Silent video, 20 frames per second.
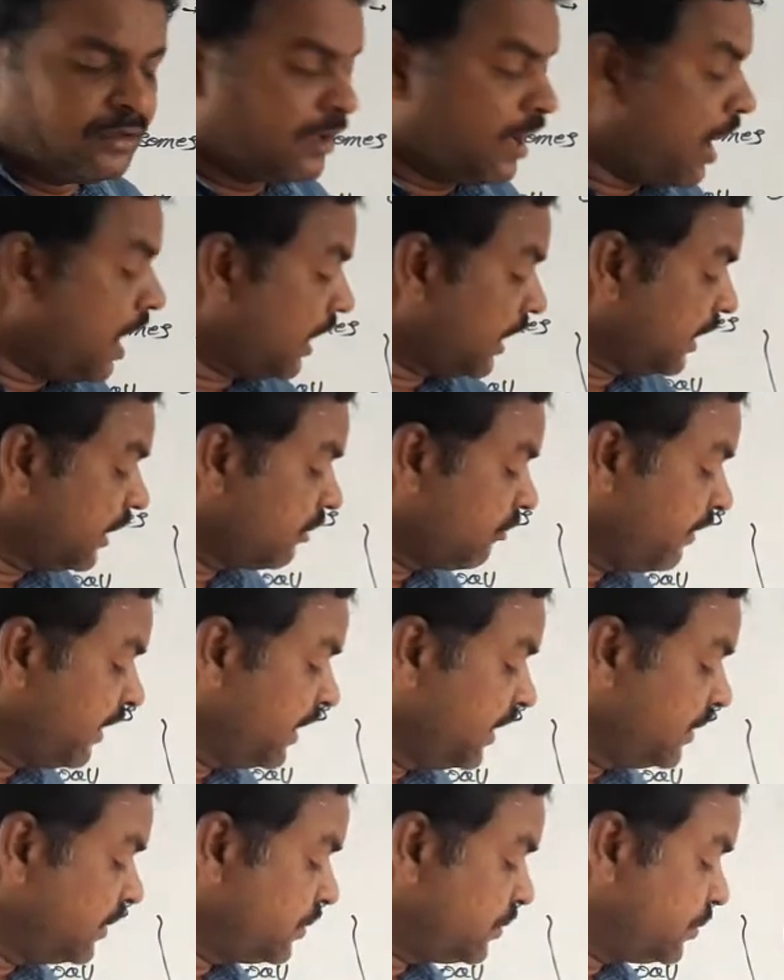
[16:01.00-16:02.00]
are
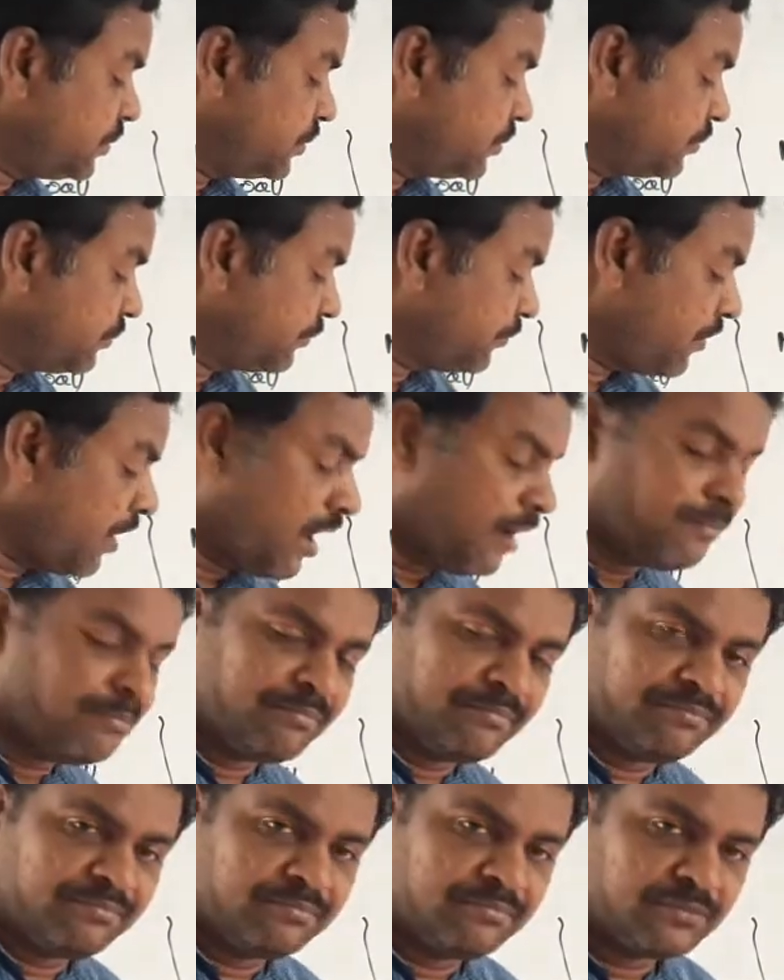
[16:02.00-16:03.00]
required to
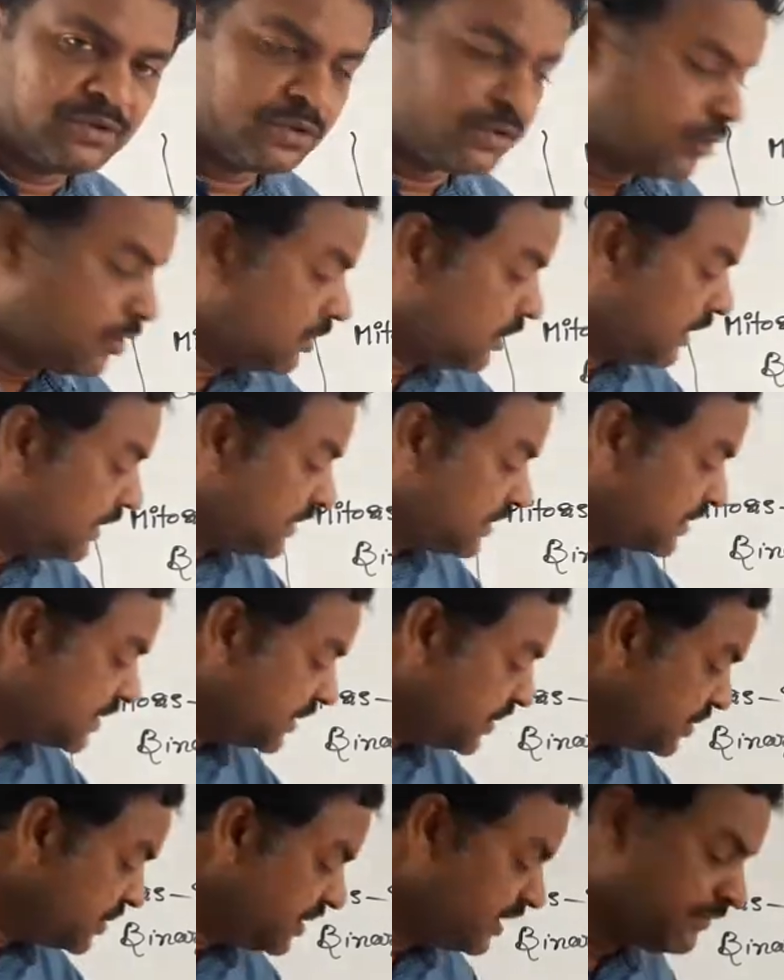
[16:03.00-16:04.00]
form total
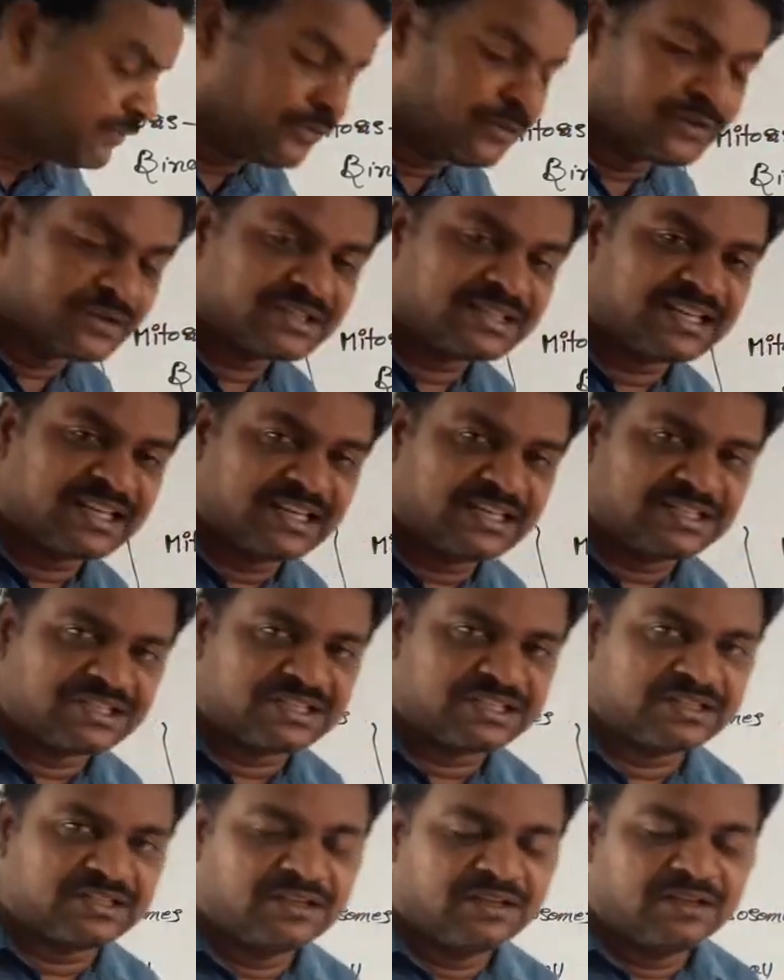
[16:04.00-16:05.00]
64
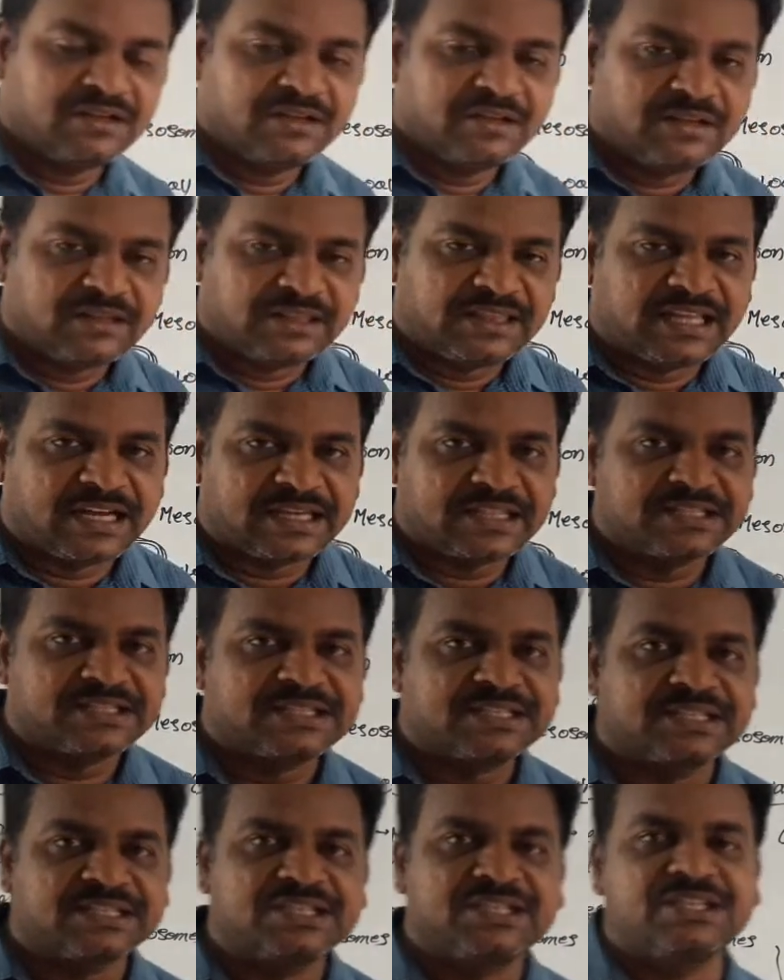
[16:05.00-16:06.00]
cells? That is
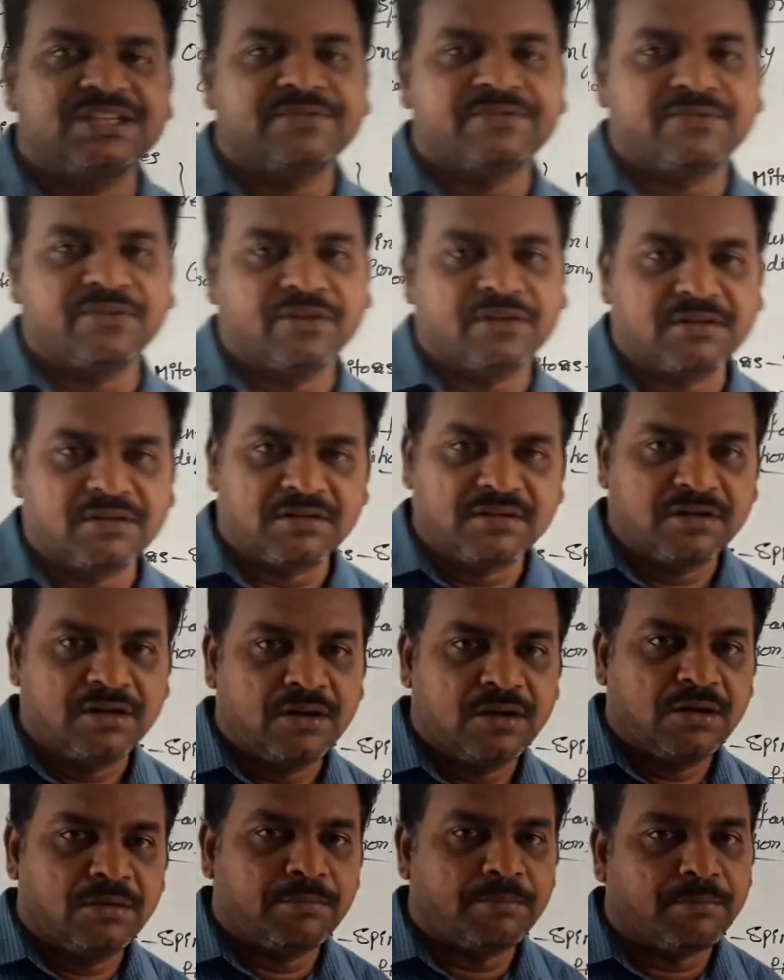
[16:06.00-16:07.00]

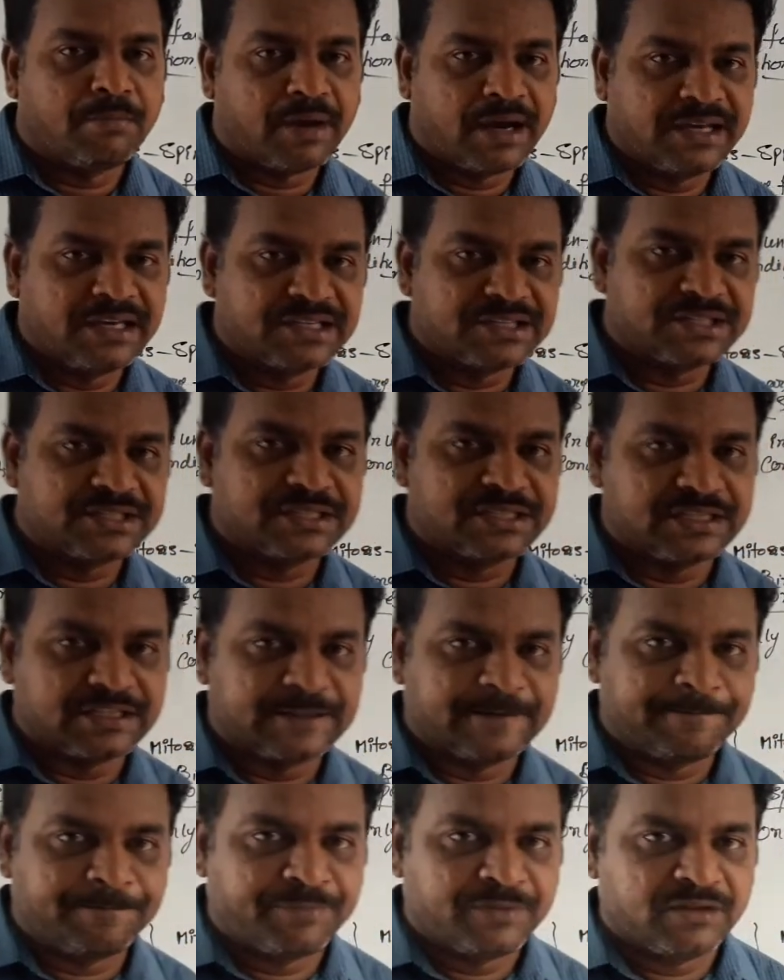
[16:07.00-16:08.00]
64 minus
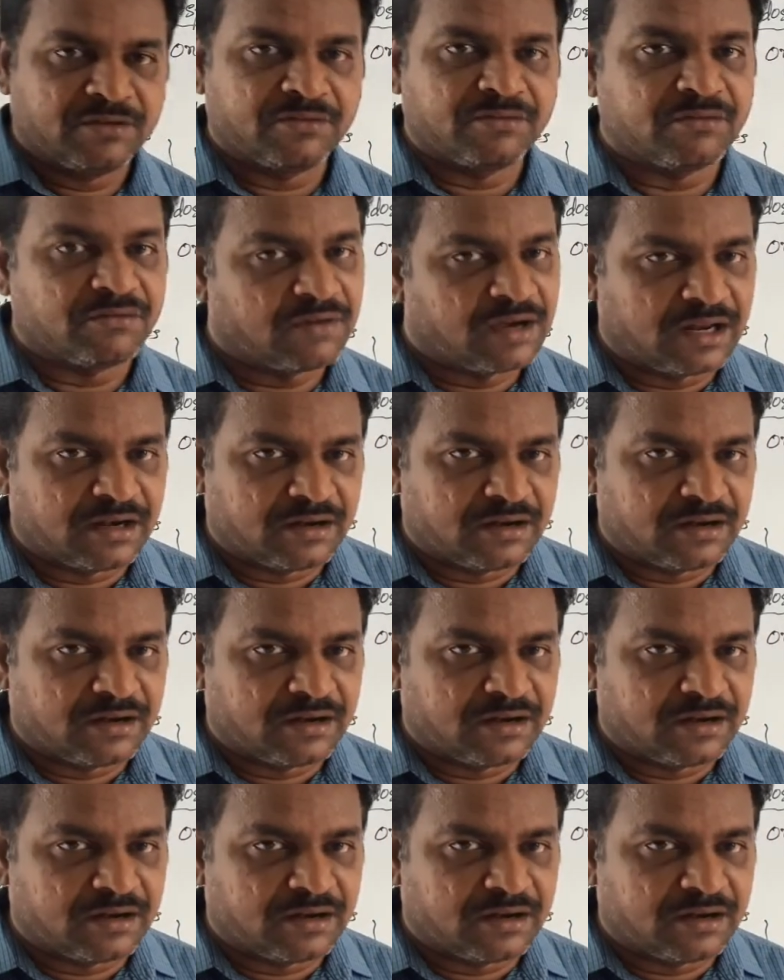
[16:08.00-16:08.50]
1,